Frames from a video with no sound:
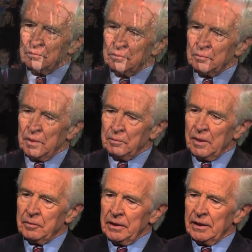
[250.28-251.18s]
what my
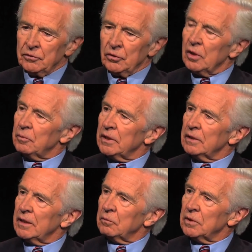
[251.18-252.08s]
mom and dad taught me,
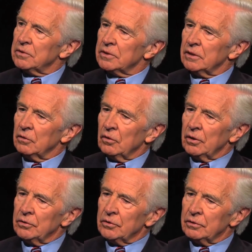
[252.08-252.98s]
and that was, in
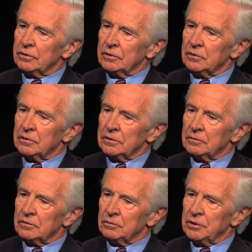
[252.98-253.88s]
large
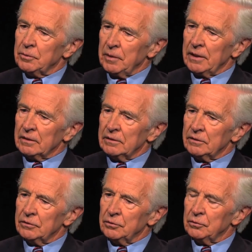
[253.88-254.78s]
respect,
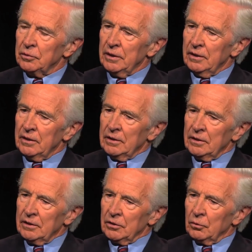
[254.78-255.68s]
to
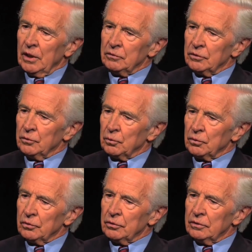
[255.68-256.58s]
go out into the
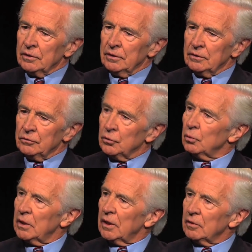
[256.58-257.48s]
world and do
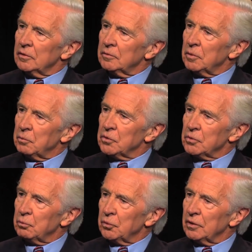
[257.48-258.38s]
well, but most
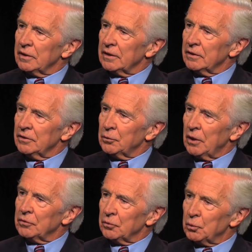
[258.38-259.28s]
importantly, go
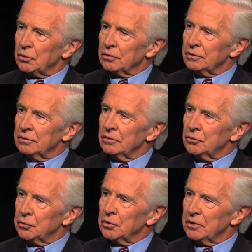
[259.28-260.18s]
out in the world and
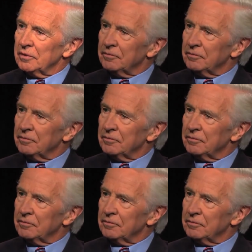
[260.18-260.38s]
do good.